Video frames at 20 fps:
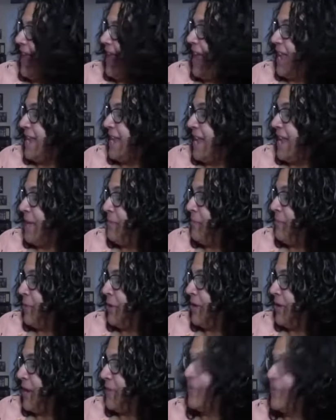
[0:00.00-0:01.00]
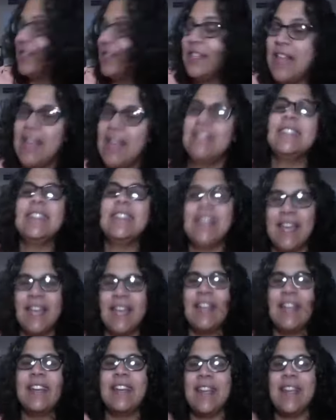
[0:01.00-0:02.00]
An imprint of Scholastic
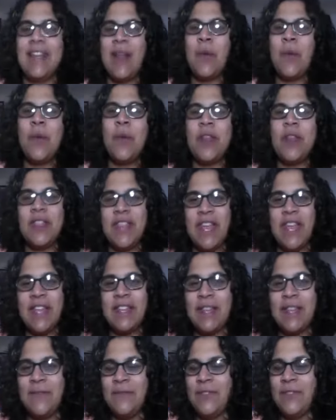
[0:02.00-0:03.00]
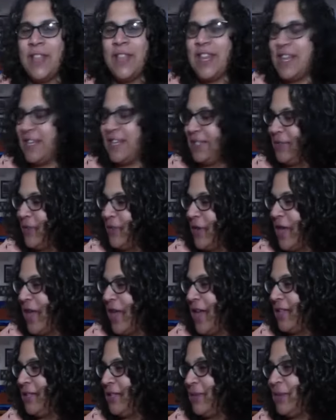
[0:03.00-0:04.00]
Inc. And I want to thank them for letting us
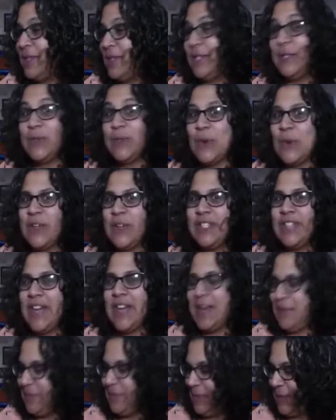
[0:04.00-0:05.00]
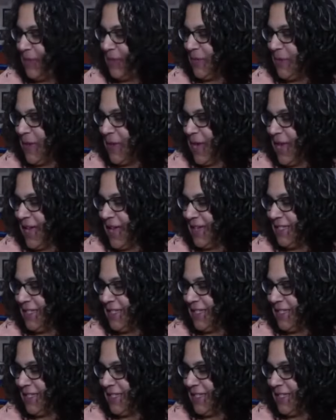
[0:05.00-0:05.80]
do these story times with you guys.